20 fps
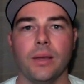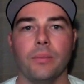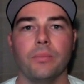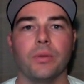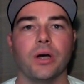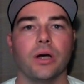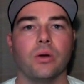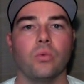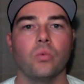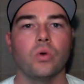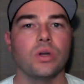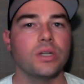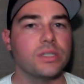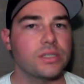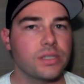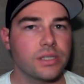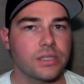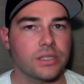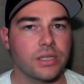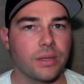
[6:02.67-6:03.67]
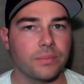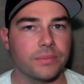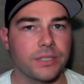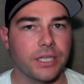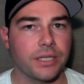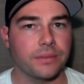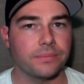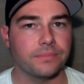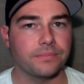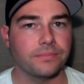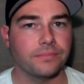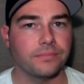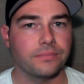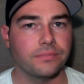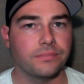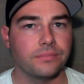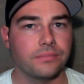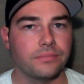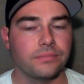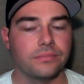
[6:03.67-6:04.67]
But what is this update?
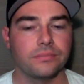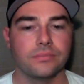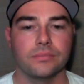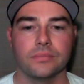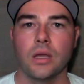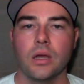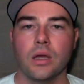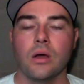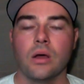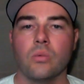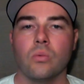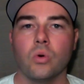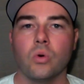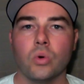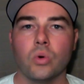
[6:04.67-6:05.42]
Well,